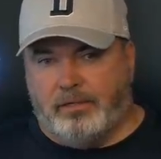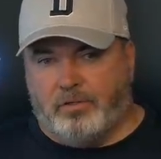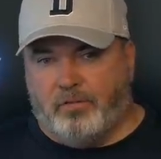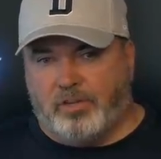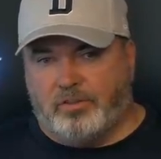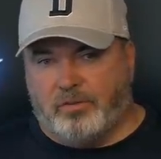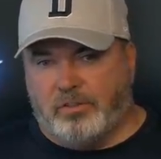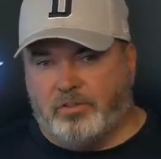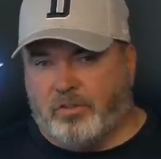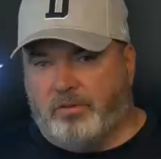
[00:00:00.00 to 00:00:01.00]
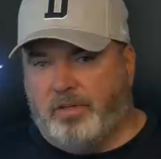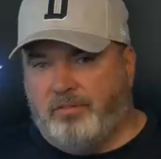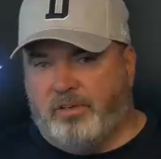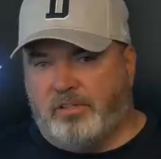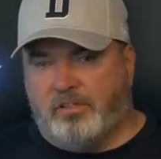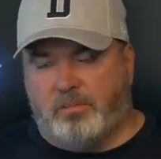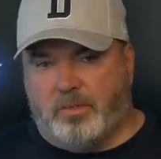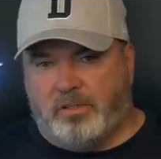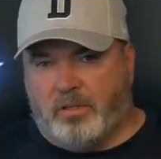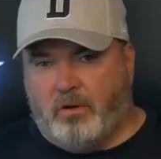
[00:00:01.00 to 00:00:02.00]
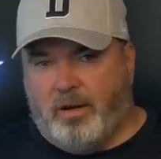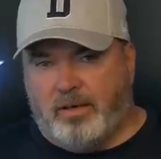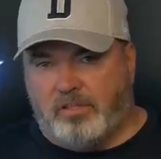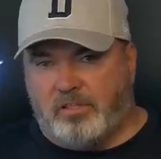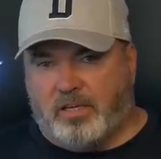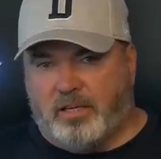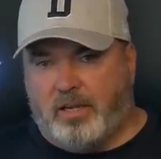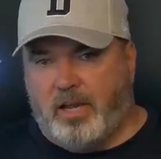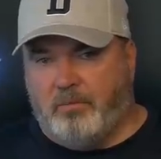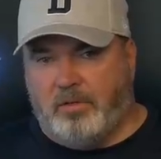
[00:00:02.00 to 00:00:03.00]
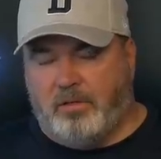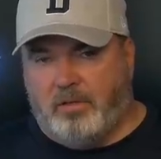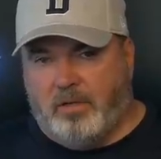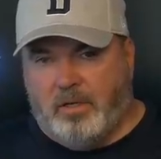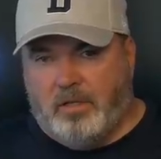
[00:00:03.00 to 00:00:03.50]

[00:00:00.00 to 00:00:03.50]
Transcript: as a rusher in certain defenses, but to go out in the second game and